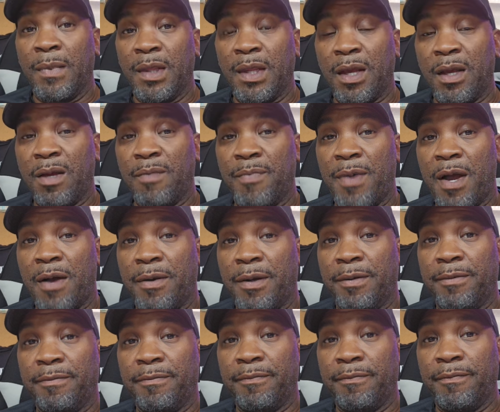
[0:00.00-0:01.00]
Think about
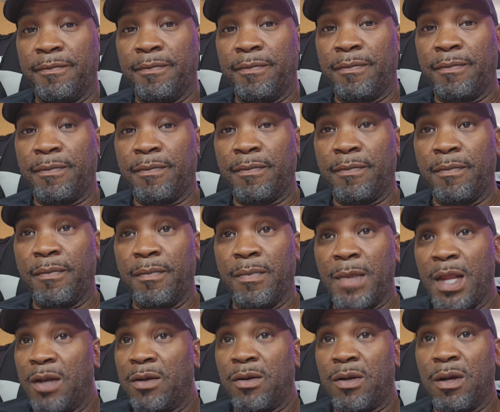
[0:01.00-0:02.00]
it.
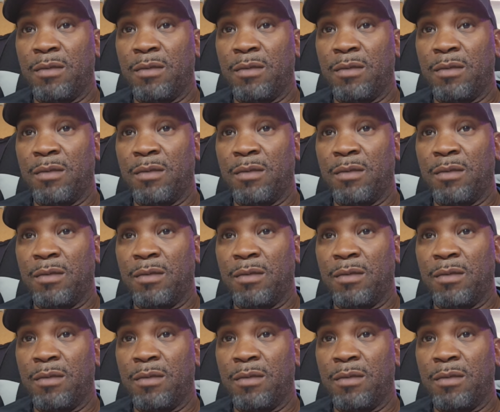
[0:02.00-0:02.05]
Nothing